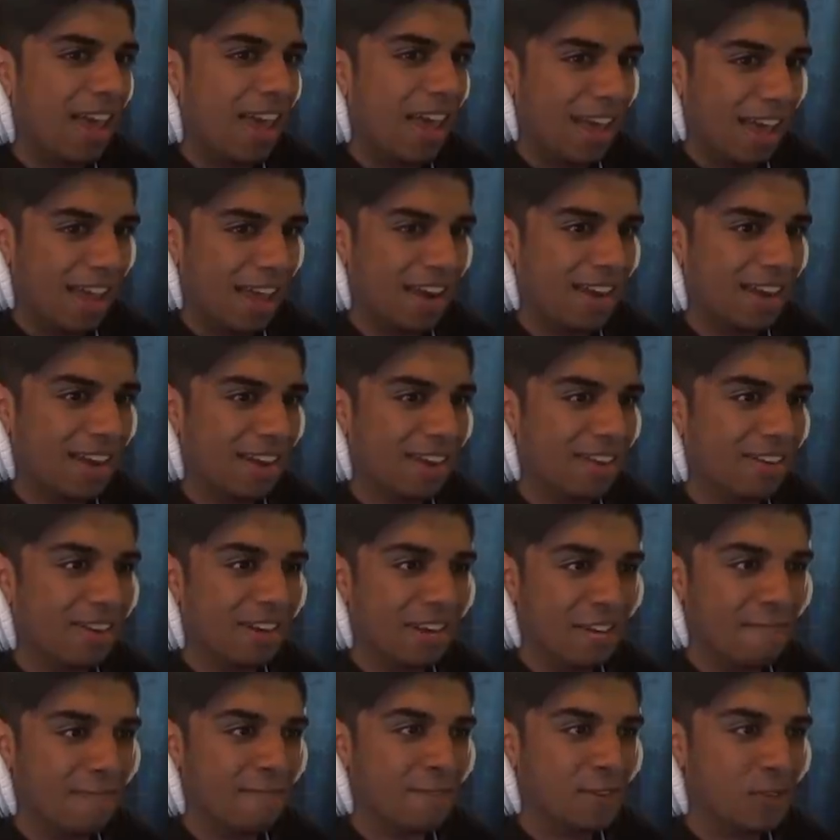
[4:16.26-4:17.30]
in
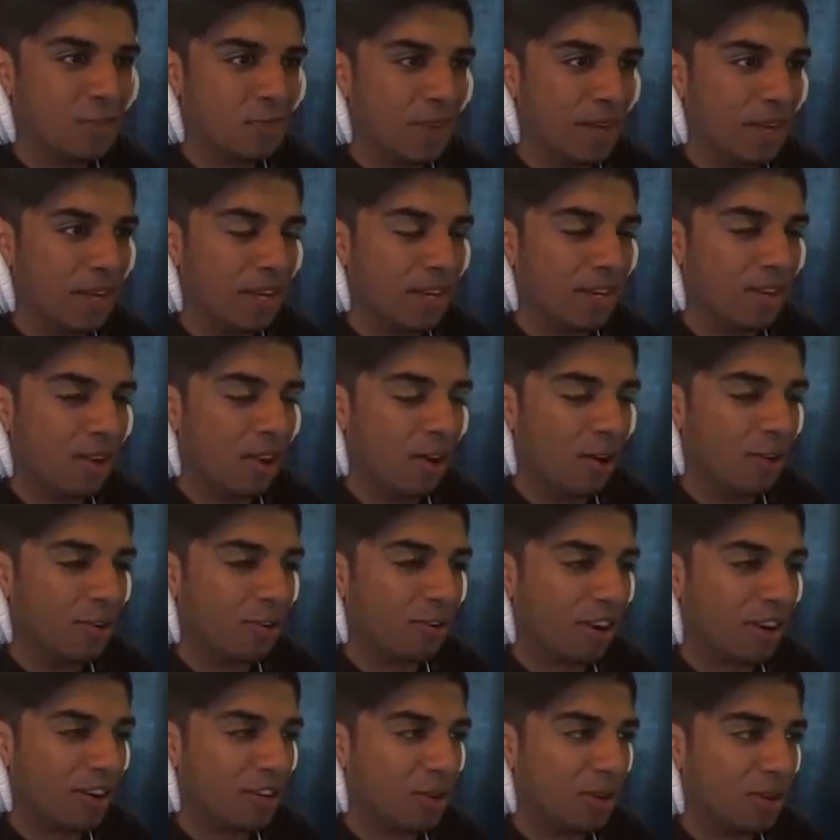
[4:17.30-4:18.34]
Need for Speed, like,
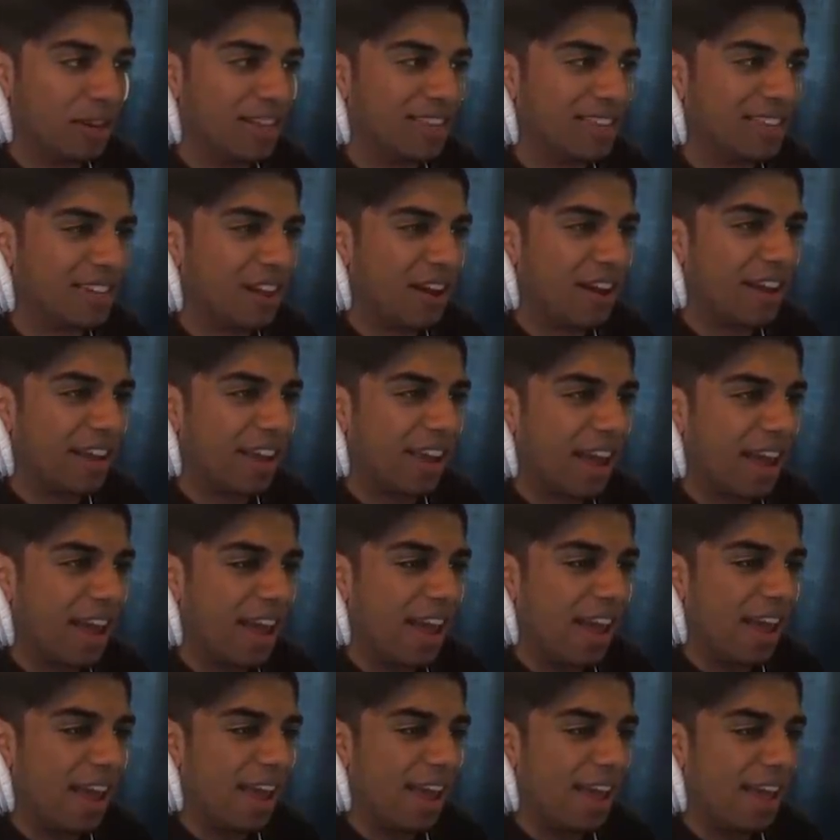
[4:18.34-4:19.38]
Underground 2. It's like,
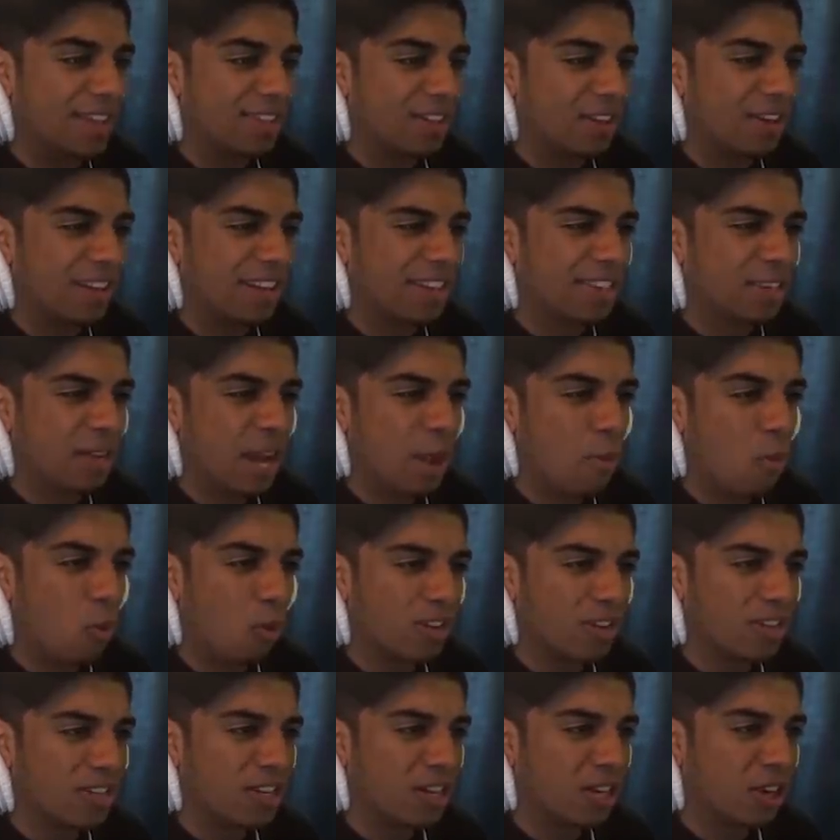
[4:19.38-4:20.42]
it's like it's, it
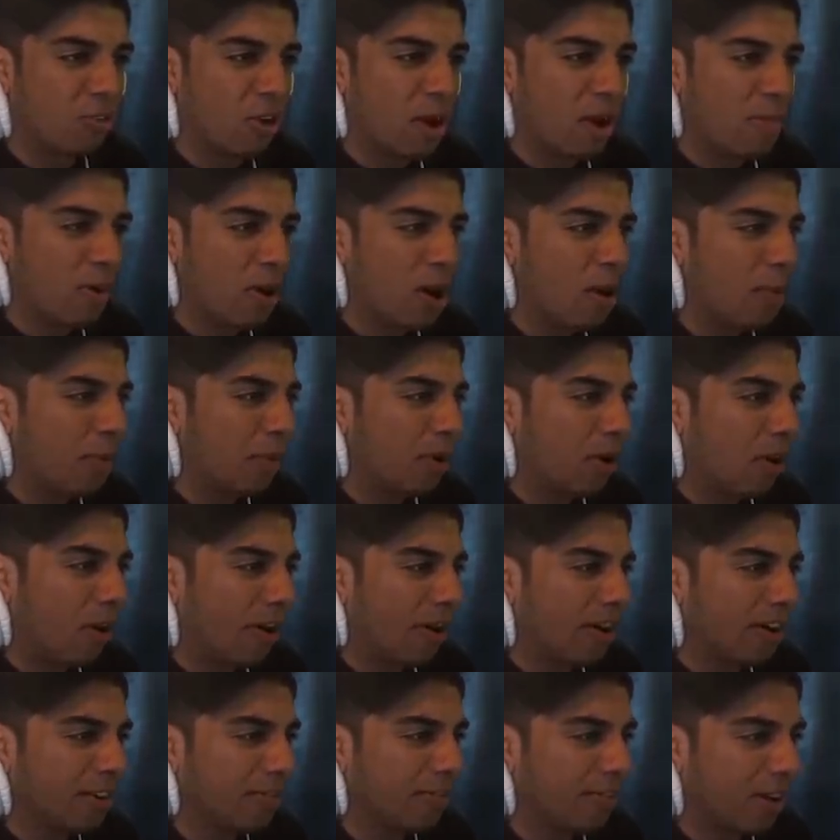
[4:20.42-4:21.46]
wants to grip up,
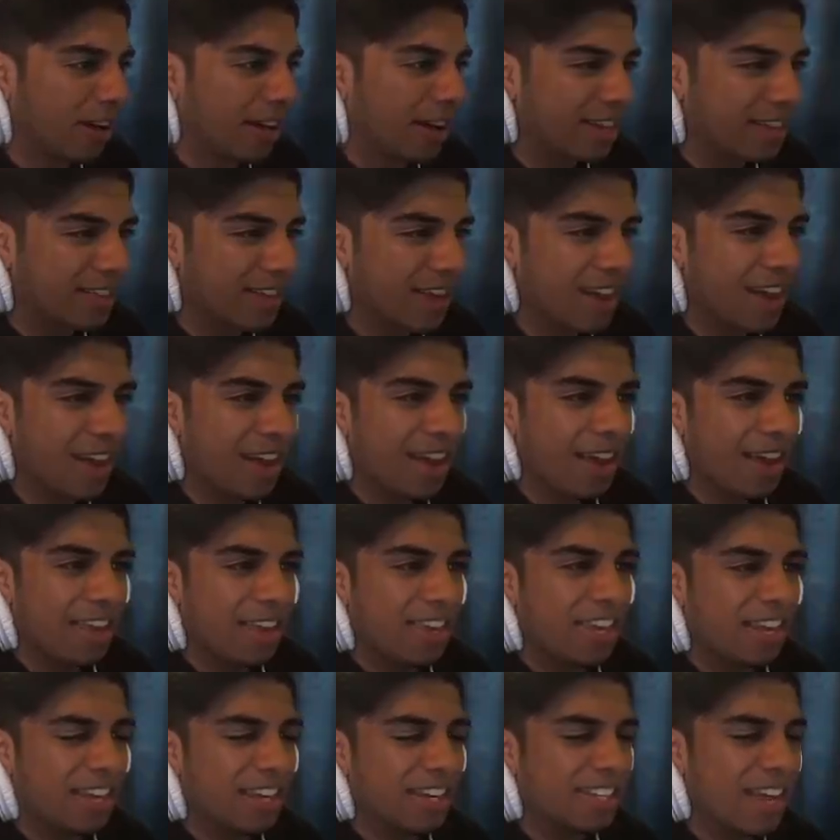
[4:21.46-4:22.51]
kind of like it's
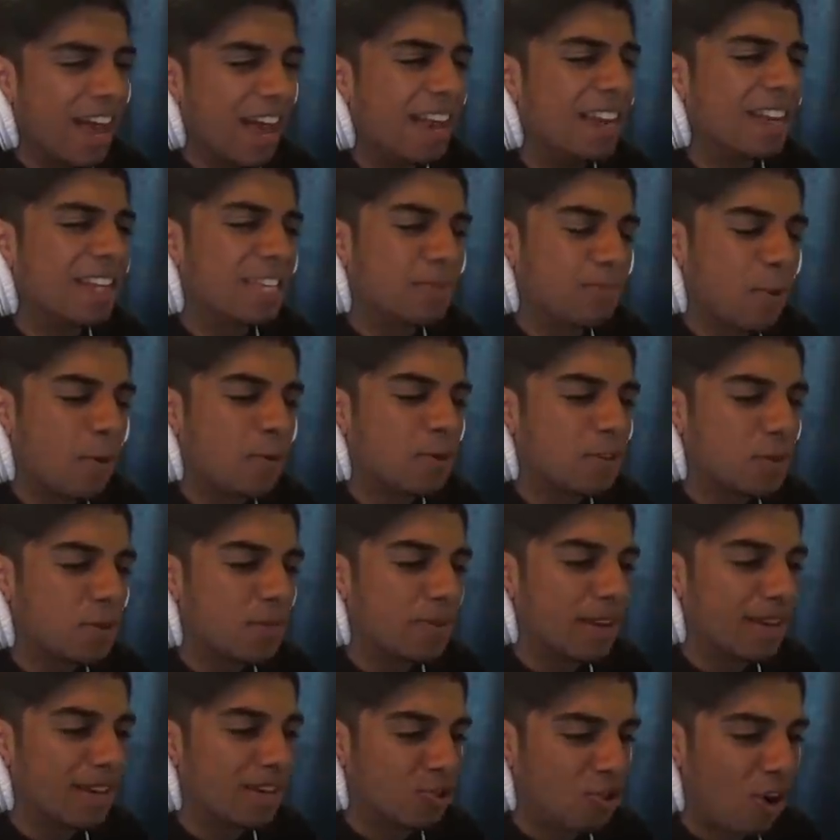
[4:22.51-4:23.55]
you can tell it's supposed to
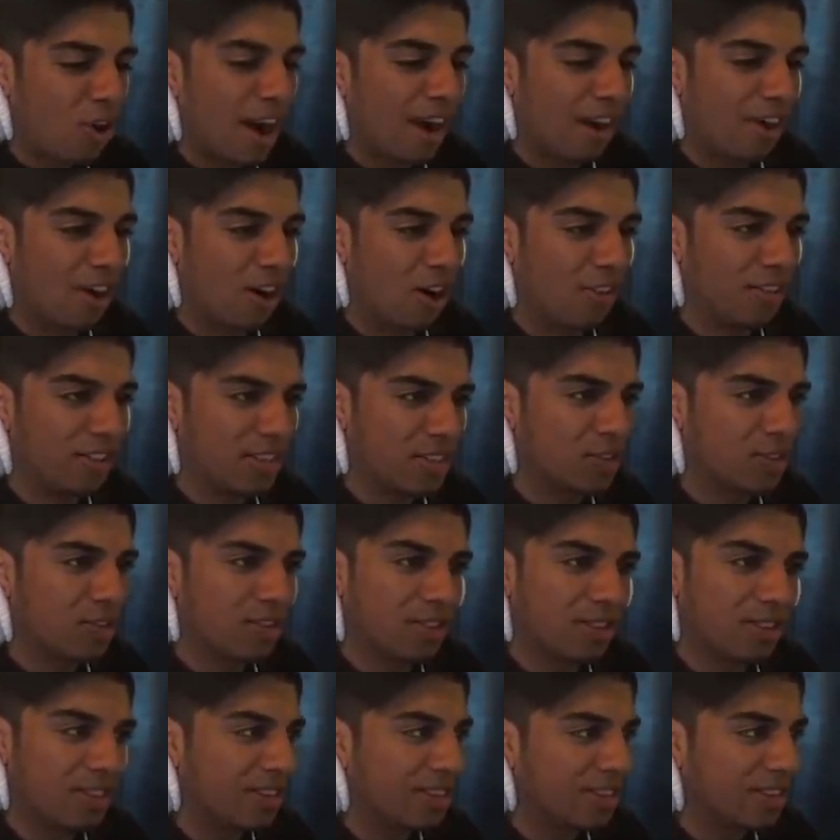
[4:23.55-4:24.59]
be a track car. This
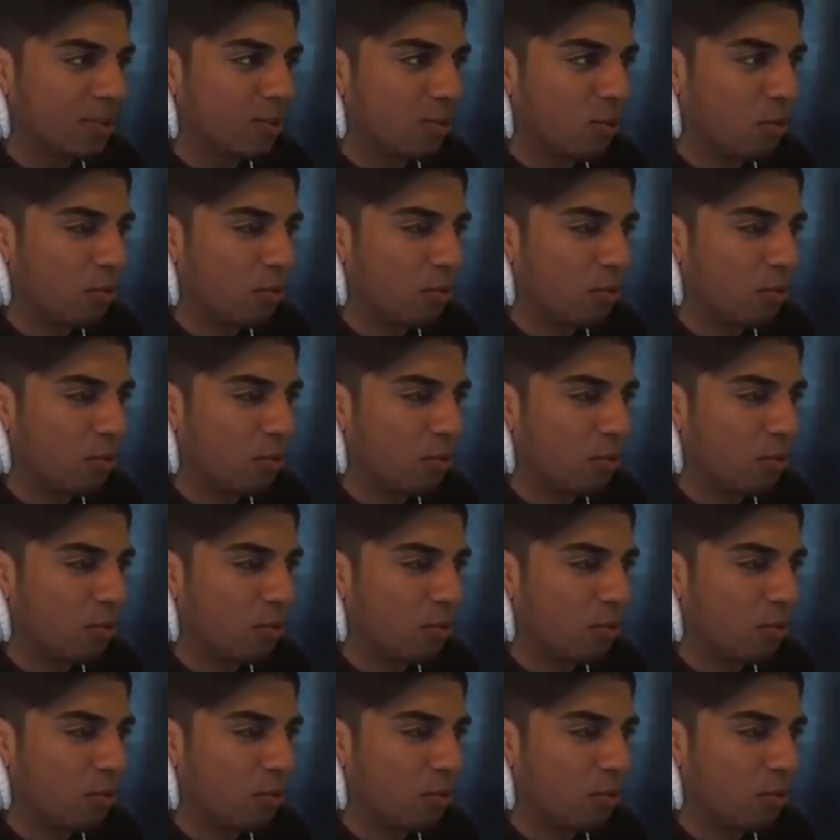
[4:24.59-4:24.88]
isn't this isn't